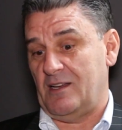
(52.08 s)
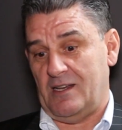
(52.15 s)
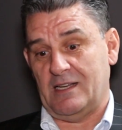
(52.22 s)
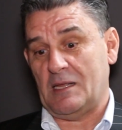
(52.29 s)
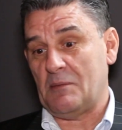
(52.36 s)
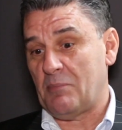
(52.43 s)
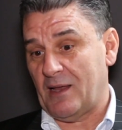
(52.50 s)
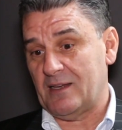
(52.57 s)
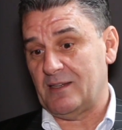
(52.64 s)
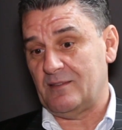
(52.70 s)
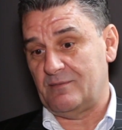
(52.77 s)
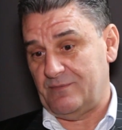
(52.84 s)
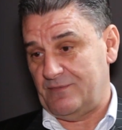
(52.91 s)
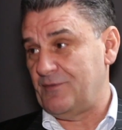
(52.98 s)
And he
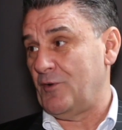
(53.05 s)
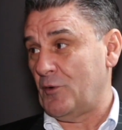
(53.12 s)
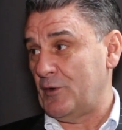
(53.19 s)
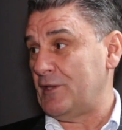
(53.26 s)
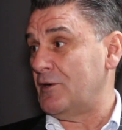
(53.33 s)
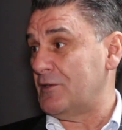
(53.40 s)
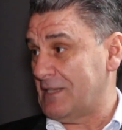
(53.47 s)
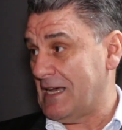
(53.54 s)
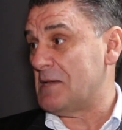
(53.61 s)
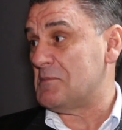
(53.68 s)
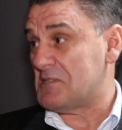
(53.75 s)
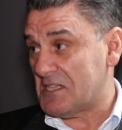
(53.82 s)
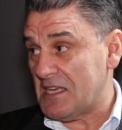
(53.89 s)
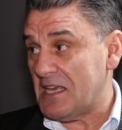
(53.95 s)
played 40 odd
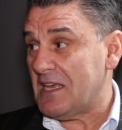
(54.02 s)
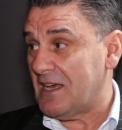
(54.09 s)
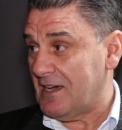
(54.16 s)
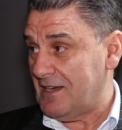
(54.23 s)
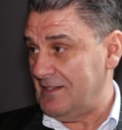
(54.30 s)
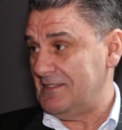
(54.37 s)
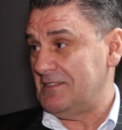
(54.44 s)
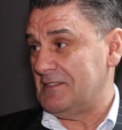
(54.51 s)
games a year.